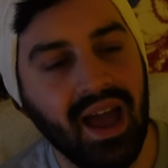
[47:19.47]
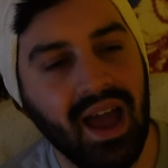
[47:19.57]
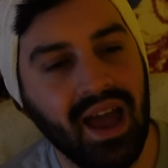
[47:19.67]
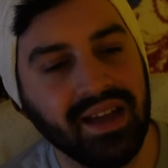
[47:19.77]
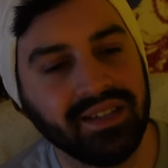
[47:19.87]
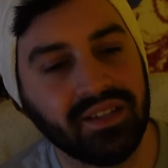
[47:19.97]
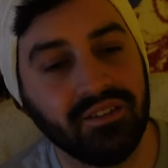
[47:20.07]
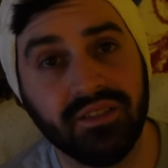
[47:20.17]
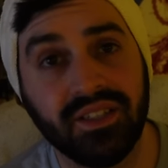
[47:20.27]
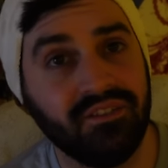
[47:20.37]
and
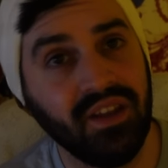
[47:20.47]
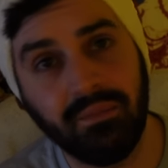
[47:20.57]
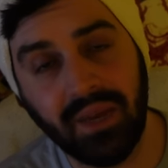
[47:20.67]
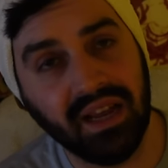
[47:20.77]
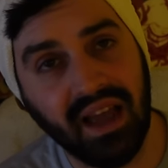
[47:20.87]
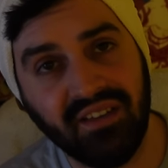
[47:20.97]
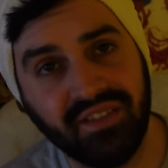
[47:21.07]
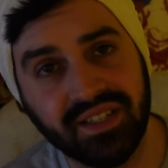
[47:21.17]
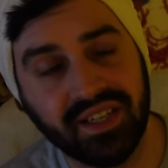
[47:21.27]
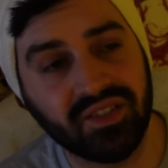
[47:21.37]
defeat Pilaf
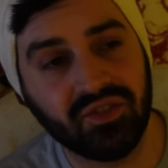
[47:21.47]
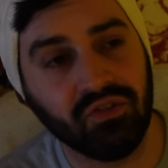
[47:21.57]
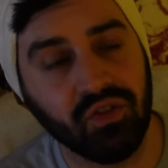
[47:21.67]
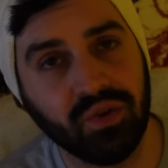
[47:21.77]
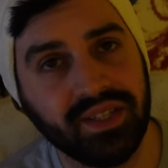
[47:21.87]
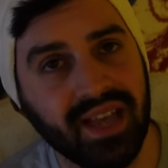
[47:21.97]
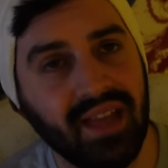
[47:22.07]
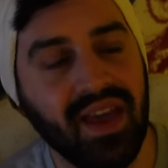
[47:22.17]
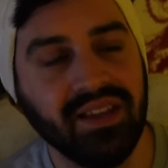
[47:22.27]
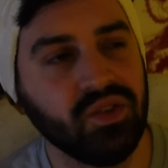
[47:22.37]
and his cronies
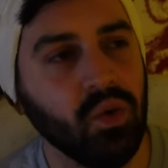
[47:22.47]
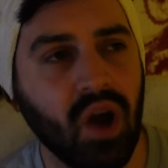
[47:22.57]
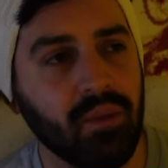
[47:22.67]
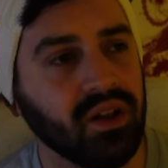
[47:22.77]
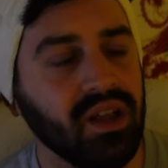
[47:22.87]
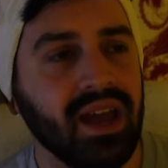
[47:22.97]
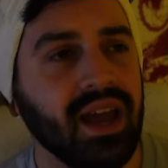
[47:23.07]
again. They're so comical.